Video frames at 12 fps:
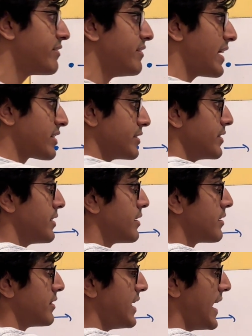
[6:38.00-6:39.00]
vector
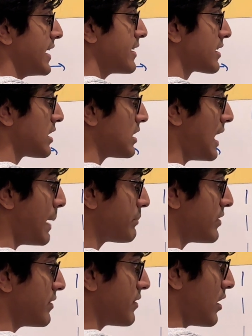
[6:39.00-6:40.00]
then
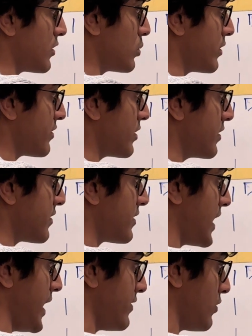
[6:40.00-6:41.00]
collapses onto a certain
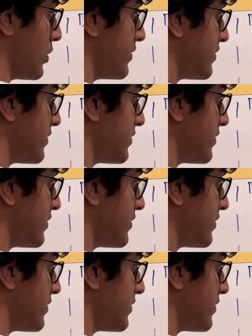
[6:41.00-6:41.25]
state. So let's